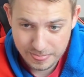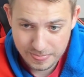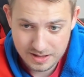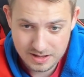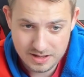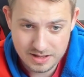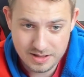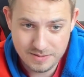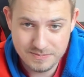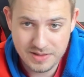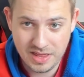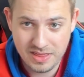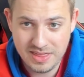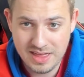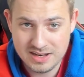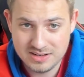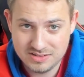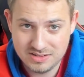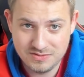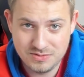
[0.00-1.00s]
Now
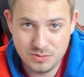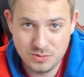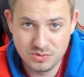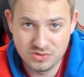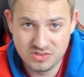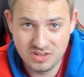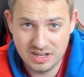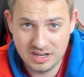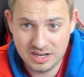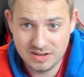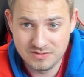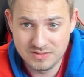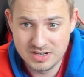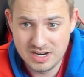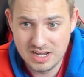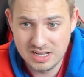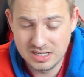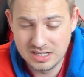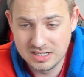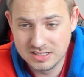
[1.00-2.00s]
that's if it was like a
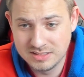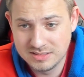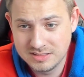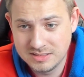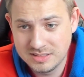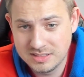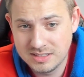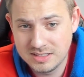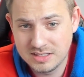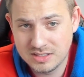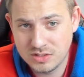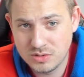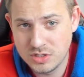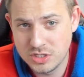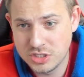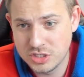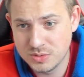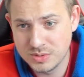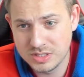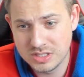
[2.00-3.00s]
vanilla
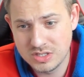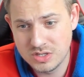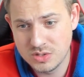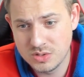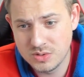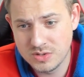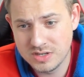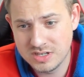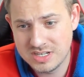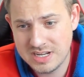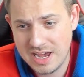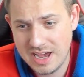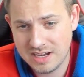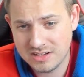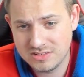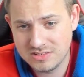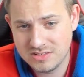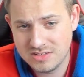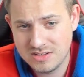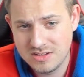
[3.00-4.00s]
creature with no
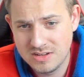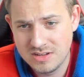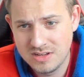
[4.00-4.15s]
text,